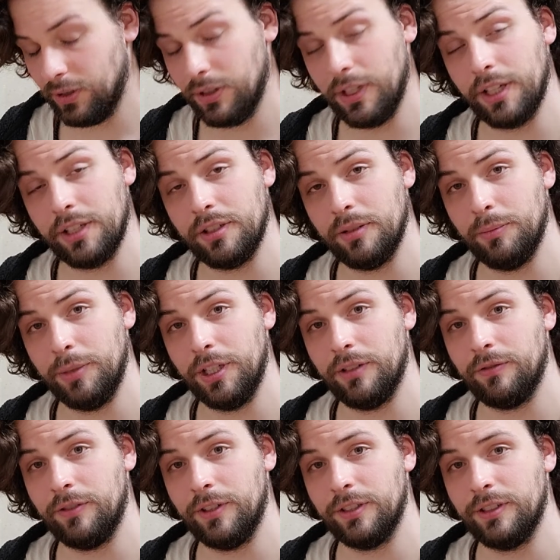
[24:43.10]
that should be
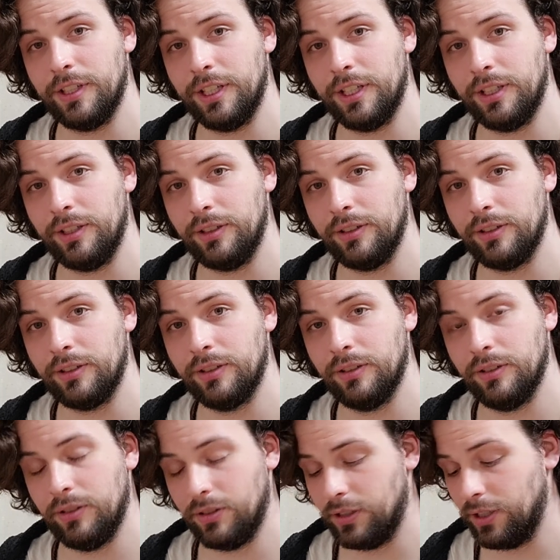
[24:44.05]
it for today's,
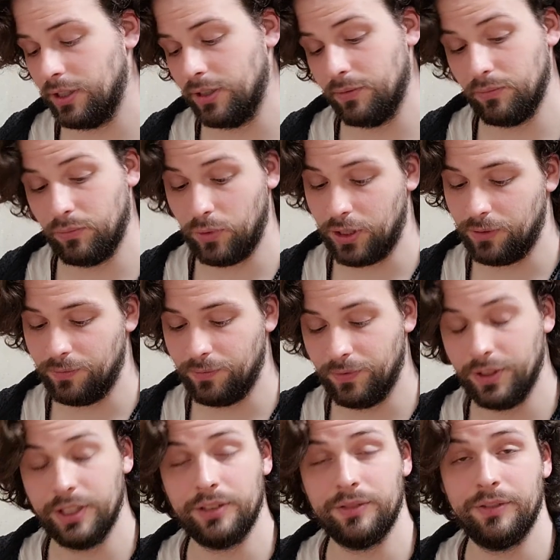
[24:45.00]
or well,
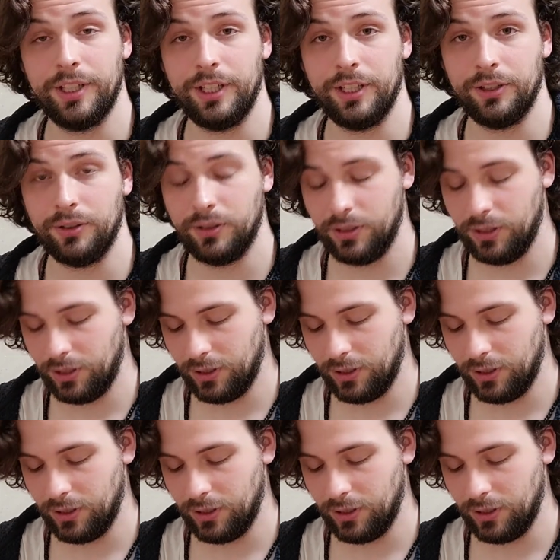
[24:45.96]
this video.